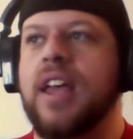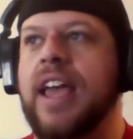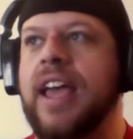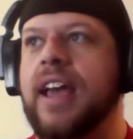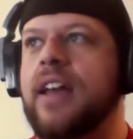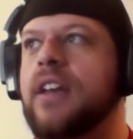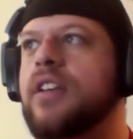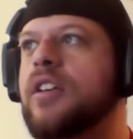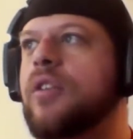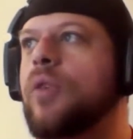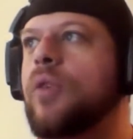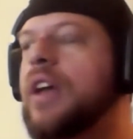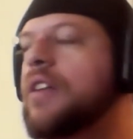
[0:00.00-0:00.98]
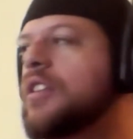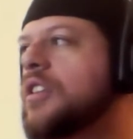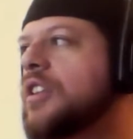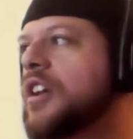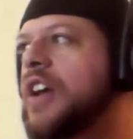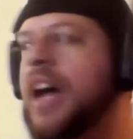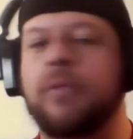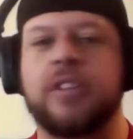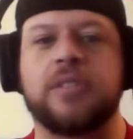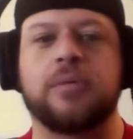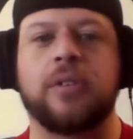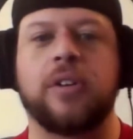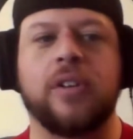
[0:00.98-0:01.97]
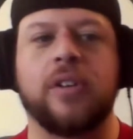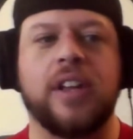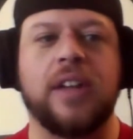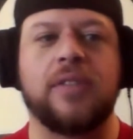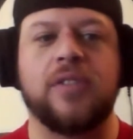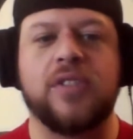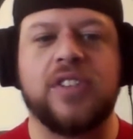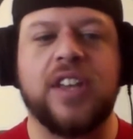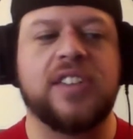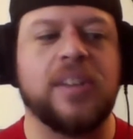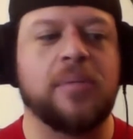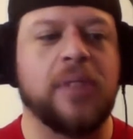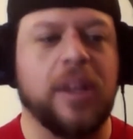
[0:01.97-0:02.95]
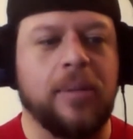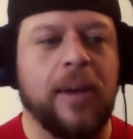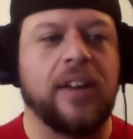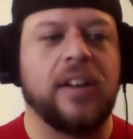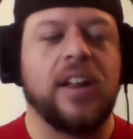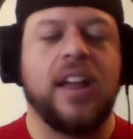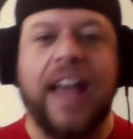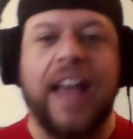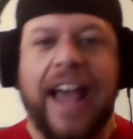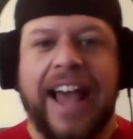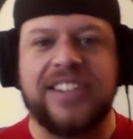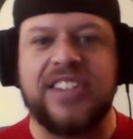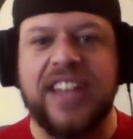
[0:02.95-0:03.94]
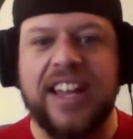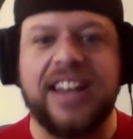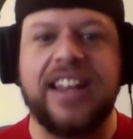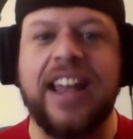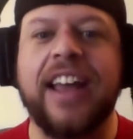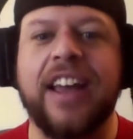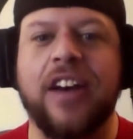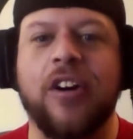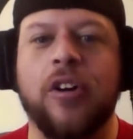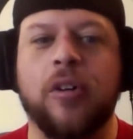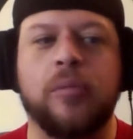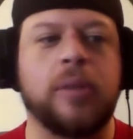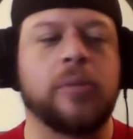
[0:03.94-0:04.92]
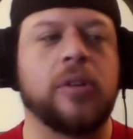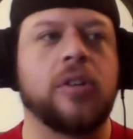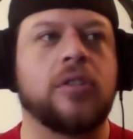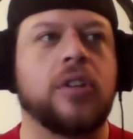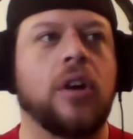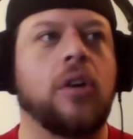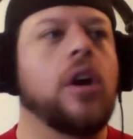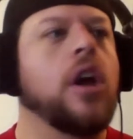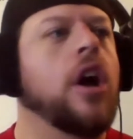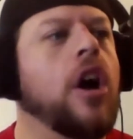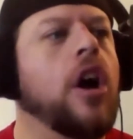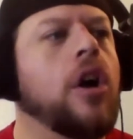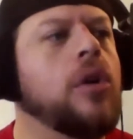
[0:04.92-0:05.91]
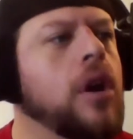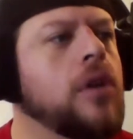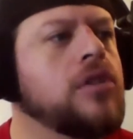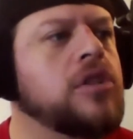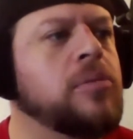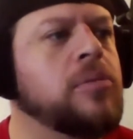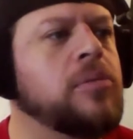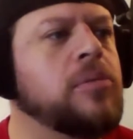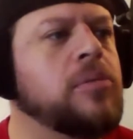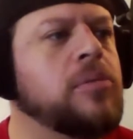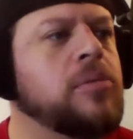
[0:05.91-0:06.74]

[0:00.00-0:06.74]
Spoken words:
And in the comics world, if you say something about at San Diego, people don't go, oh, did you pick